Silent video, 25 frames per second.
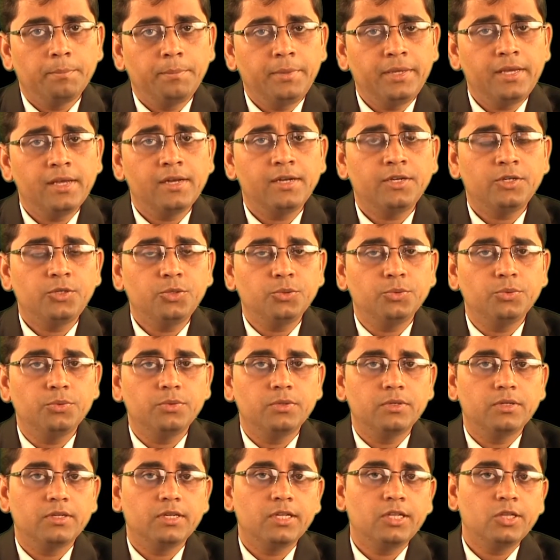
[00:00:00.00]
BRN2
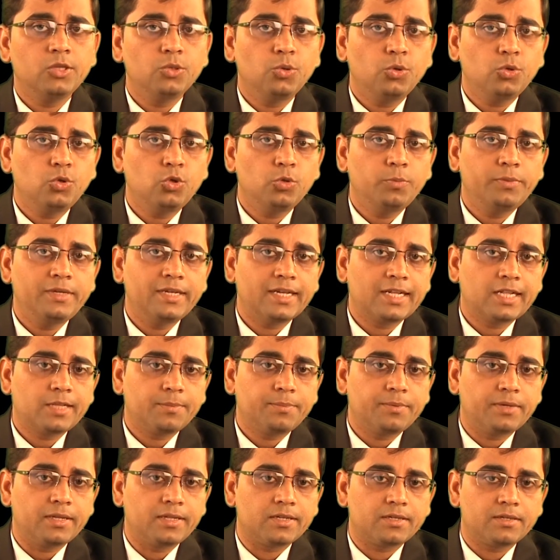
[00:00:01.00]
is known to be
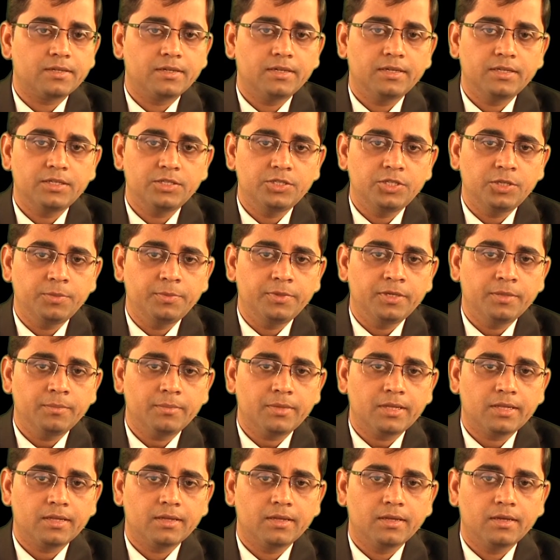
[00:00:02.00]
expressed in
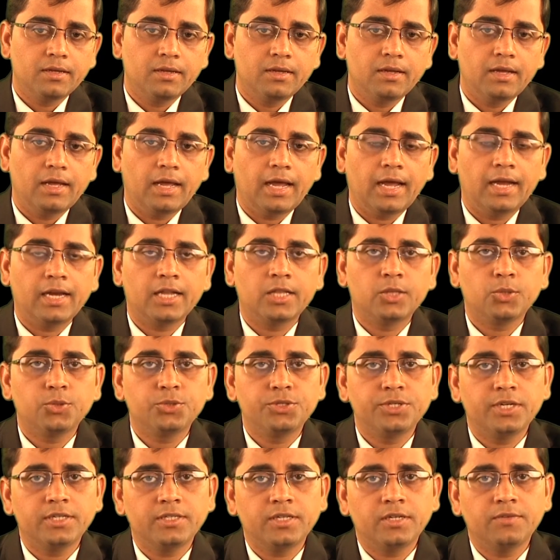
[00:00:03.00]
GBMs and
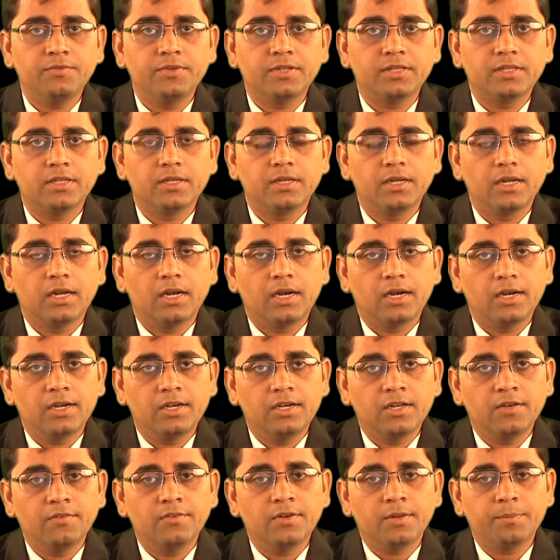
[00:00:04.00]
associated with
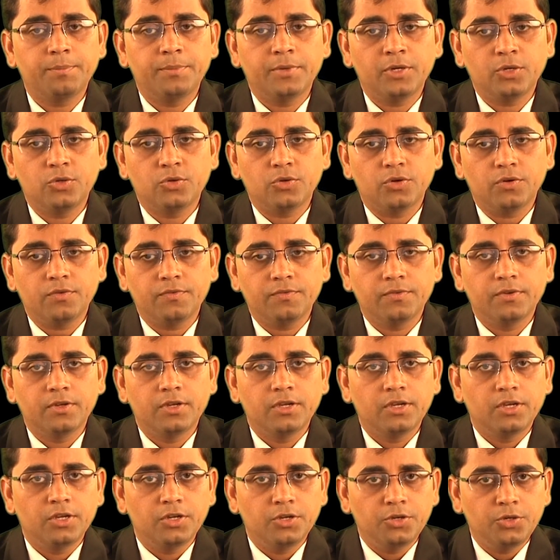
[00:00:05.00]
development of
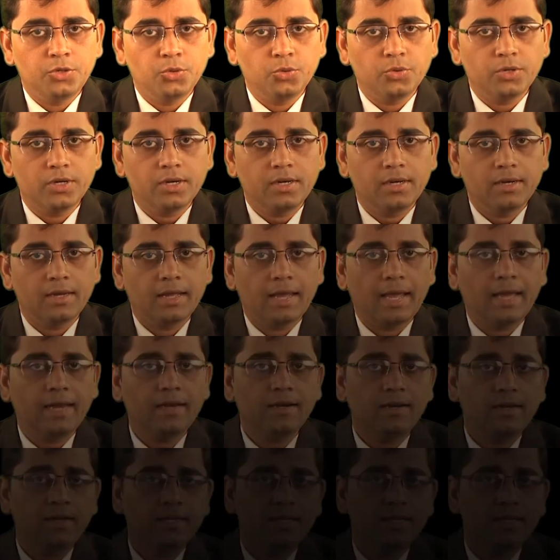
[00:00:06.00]
neural and